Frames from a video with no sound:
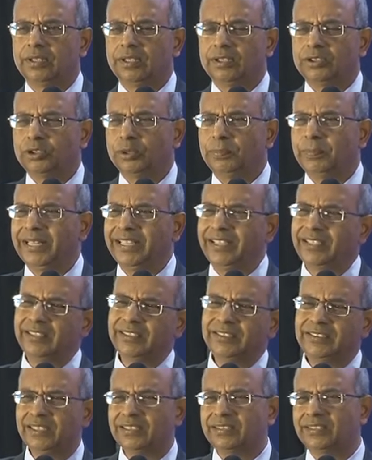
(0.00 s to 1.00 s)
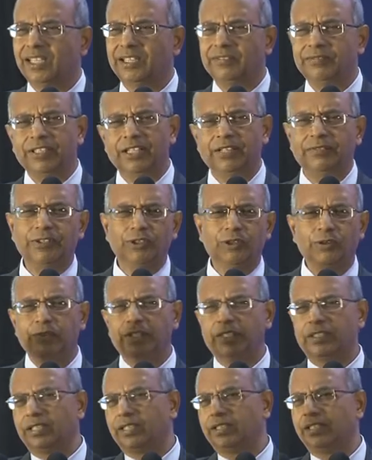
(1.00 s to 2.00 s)
So many districts said we have
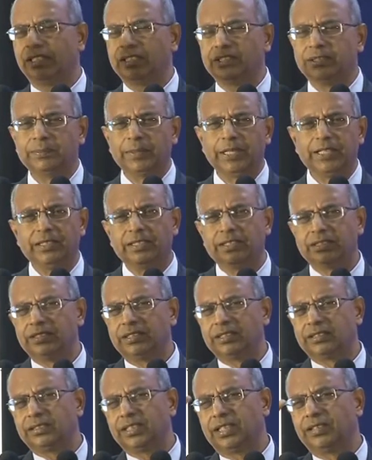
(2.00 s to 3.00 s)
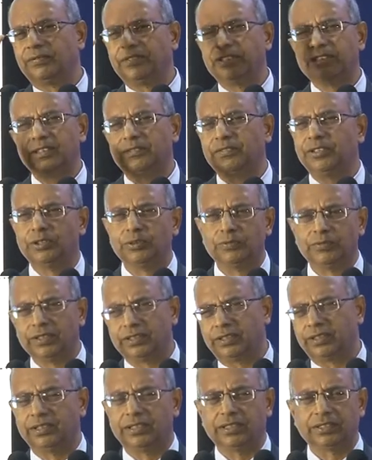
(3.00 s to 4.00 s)
innovated this, many districts said which have
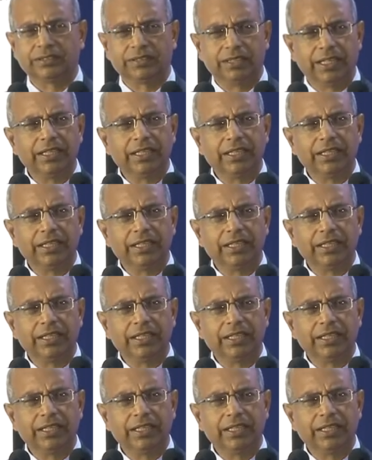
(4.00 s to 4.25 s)
innovated this.